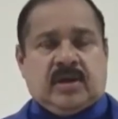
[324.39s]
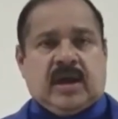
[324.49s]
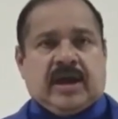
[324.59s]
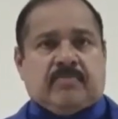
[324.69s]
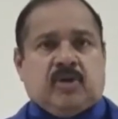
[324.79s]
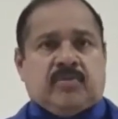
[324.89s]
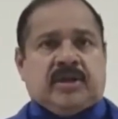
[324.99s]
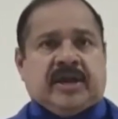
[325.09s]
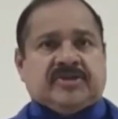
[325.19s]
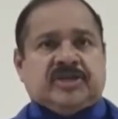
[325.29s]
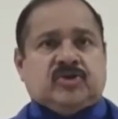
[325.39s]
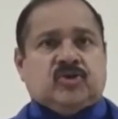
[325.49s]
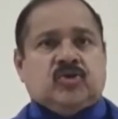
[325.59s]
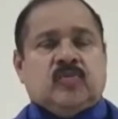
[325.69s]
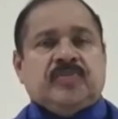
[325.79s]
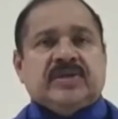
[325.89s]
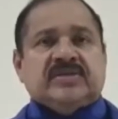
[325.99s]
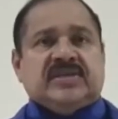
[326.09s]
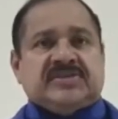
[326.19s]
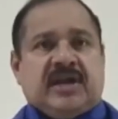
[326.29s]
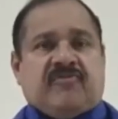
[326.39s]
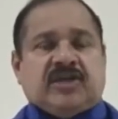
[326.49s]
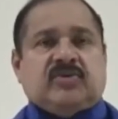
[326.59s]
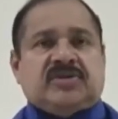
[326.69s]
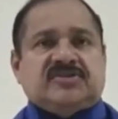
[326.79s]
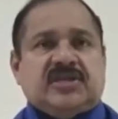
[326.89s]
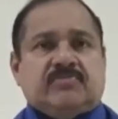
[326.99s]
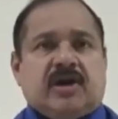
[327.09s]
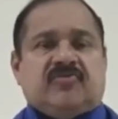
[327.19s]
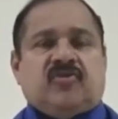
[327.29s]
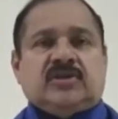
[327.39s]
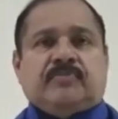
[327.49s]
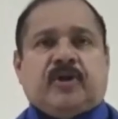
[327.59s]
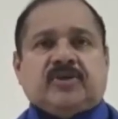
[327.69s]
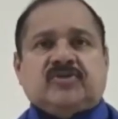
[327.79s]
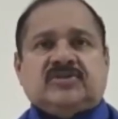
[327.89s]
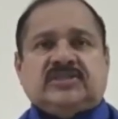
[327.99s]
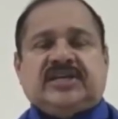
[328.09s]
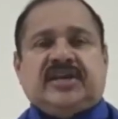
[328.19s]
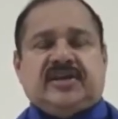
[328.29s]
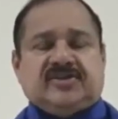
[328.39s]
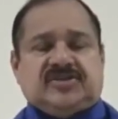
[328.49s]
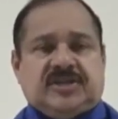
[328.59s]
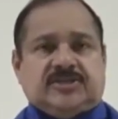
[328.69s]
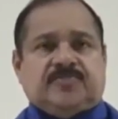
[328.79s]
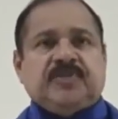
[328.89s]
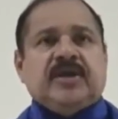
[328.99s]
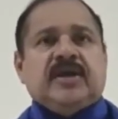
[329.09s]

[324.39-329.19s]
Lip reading: unemployment arising due to seasonal fluctuations in demand for the products of certain industries.